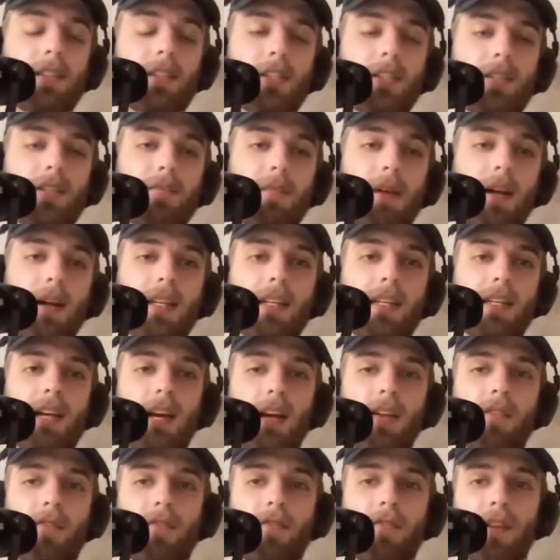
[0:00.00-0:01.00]
it. my
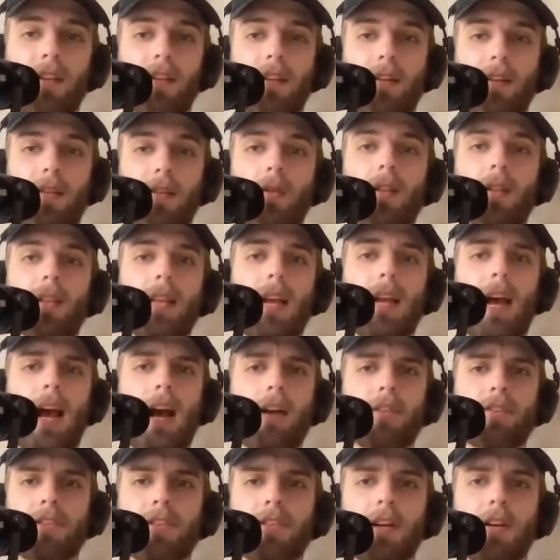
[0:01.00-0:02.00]
gut feeling. Well, t-
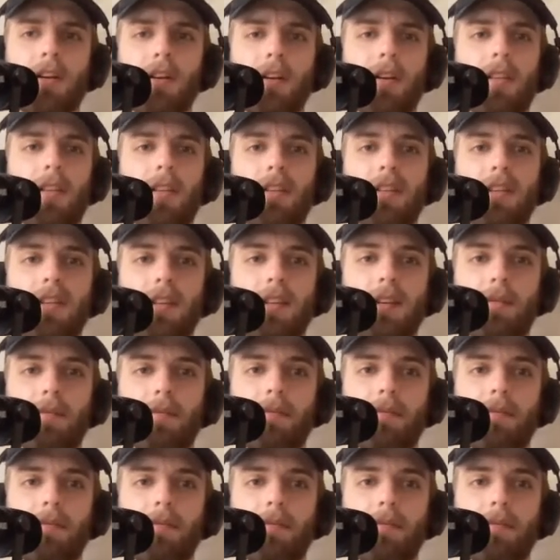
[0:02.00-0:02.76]
Hauser's already on the team.